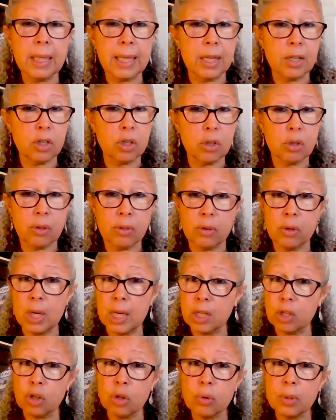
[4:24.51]

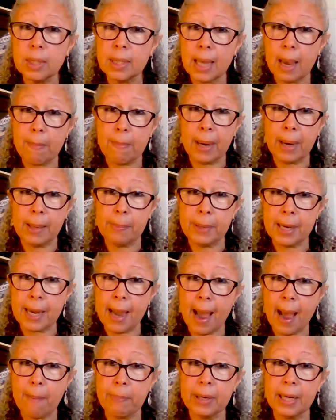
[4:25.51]
issues that might be
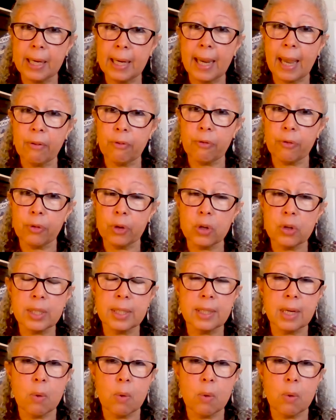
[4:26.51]
happening at first,